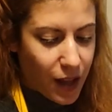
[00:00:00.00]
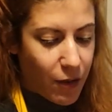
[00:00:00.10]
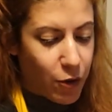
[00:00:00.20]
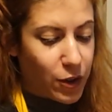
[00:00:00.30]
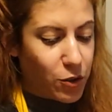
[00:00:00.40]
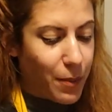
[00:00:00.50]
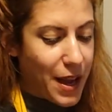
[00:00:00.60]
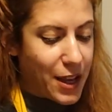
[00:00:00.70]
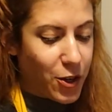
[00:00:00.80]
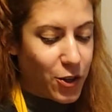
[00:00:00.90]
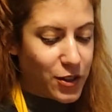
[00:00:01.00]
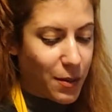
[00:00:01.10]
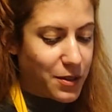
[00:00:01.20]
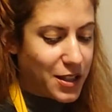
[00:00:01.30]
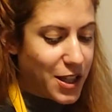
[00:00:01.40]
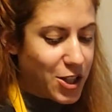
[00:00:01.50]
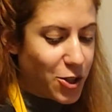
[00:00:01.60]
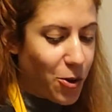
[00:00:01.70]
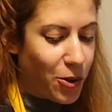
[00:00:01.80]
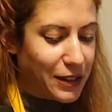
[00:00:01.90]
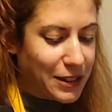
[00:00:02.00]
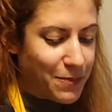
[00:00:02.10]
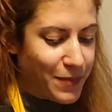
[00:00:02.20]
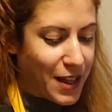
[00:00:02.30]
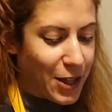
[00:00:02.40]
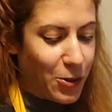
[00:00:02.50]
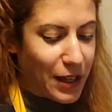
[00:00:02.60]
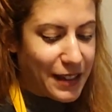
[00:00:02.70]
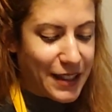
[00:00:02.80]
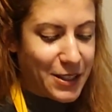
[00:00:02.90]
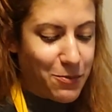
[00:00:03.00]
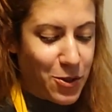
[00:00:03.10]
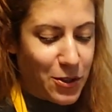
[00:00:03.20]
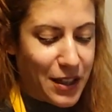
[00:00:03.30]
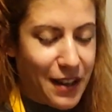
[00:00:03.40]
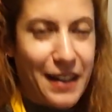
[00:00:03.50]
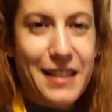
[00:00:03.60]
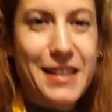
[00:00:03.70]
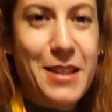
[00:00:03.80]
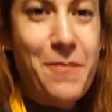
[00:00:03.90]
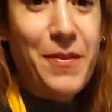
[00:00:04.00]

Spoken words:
for the tomatoes, some sea salt. Look at this beauty, guys.